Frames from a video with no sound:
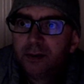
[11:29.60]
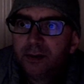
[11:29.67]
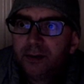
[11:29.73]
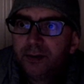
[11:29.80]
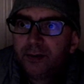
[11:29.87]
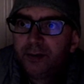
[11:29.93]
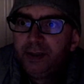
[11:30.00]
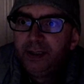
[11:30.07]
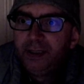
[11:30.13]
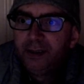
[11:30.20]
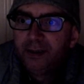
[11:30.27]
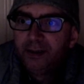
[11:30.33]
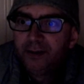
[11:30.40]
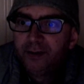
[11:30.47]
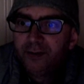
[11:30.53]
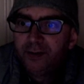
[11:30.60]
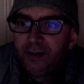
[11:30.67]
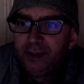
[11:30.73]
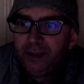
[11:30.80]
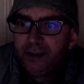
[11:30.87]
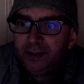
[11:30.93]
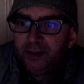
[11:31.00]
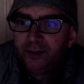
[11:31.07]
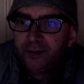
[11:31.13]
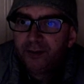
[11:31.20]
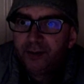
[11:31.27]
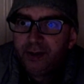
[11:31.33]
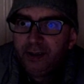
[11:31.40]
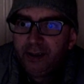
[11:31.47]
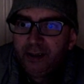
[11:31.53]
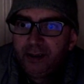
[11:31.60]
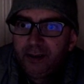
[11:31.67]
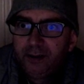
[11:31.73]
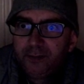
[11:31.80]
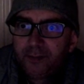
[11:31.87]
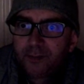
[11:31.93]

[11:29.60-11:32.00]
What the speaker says: 3 here, 3 here, 3 here.